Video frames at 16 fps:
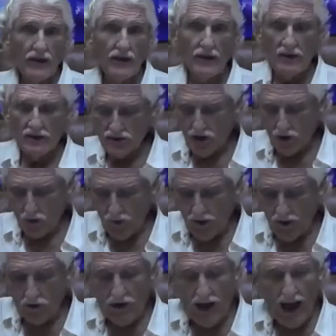So we
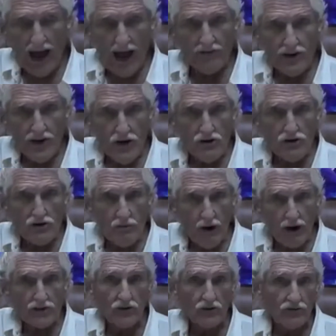don't have huge
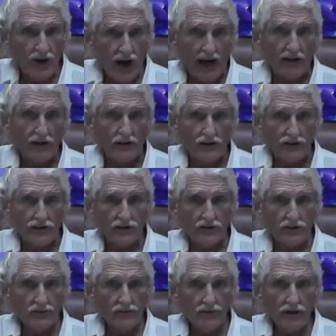muscle factors.
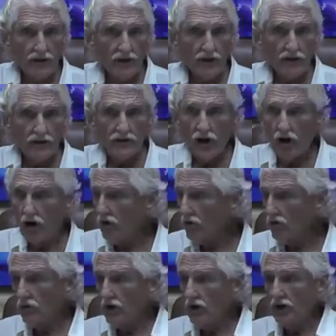So
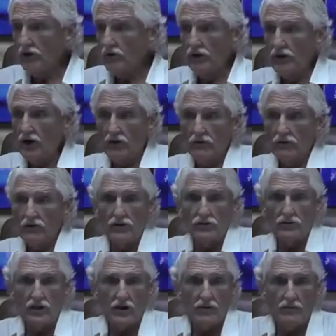we don't
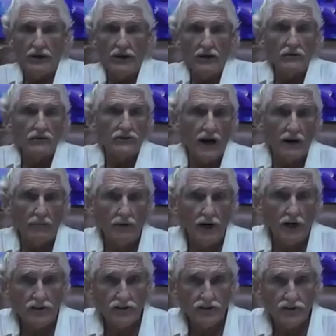use the aminos that
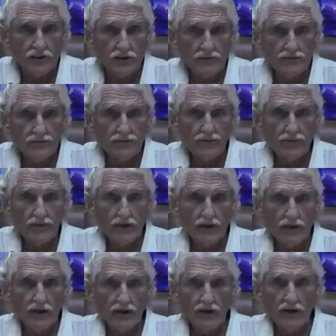much.
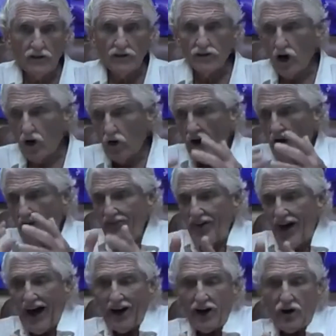So
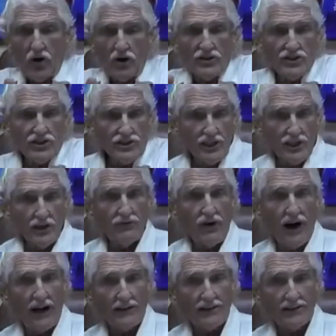that, of course,
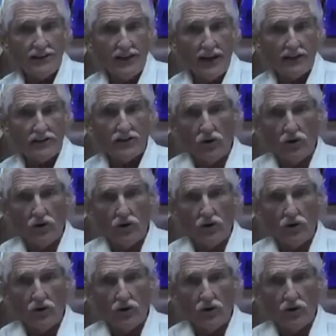acidifies things.